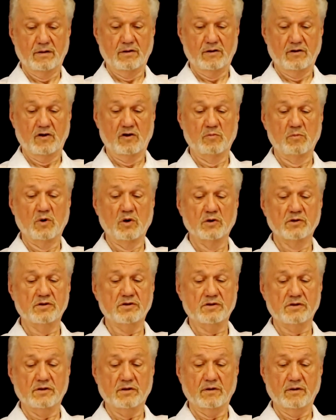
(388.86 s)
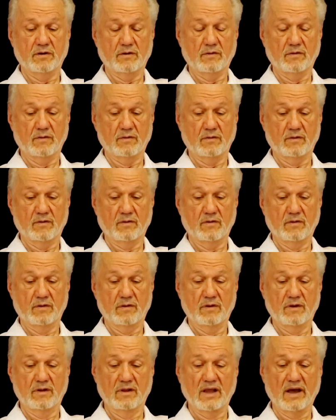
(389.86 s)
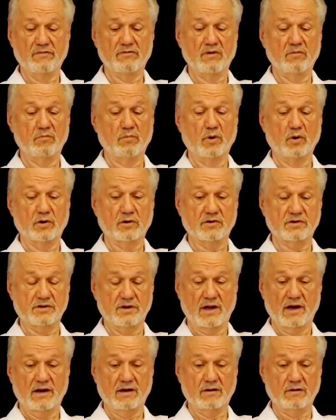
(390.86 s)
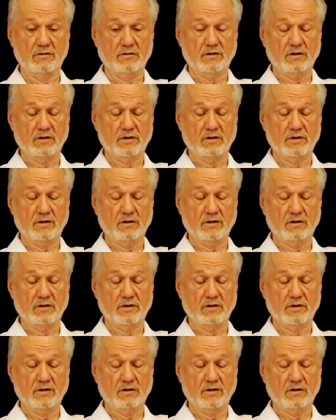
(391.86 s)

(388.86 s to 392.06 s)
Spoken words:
almost 11 books now.